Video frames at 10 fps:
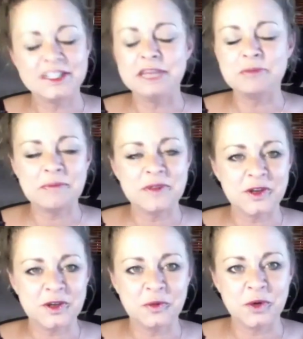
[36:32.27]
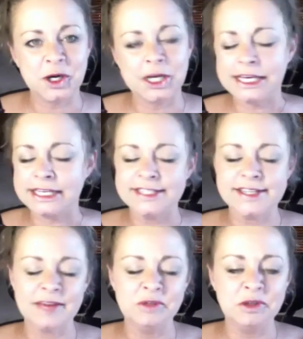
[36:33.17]
Keep up the good work.
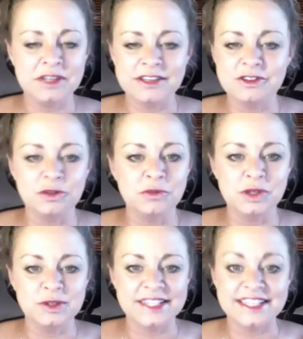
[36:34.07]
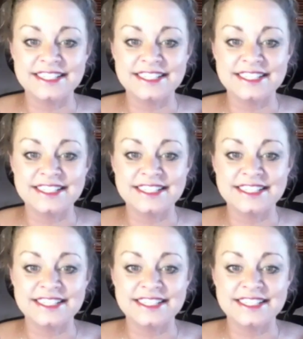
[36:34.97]
Anytime you get new music,